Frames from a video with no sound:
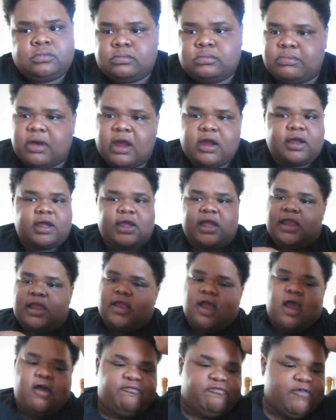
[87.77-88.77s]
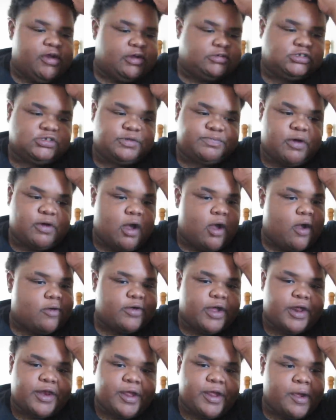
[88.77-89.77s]
Burger King, y'all fucking up
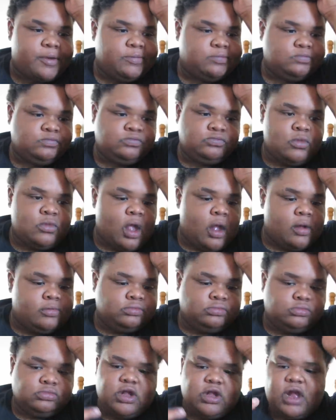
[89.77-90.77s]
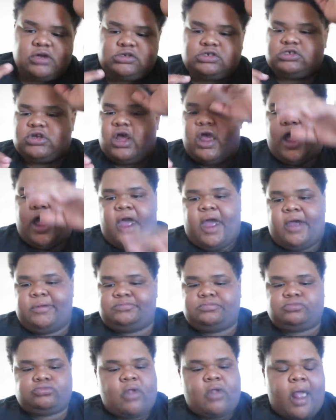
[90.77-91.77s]
already. That's sad.
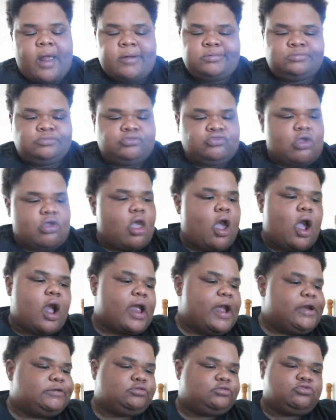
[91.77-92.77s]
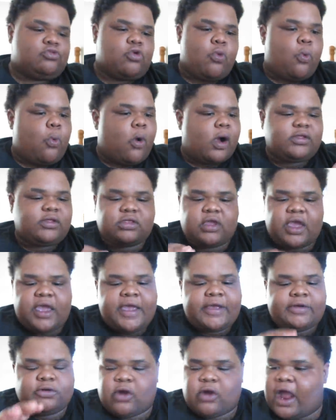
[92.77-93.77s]
Y'all can do one
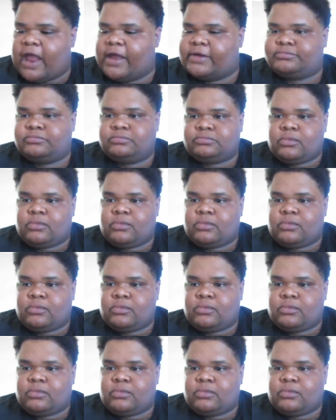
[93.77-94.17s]
thing right.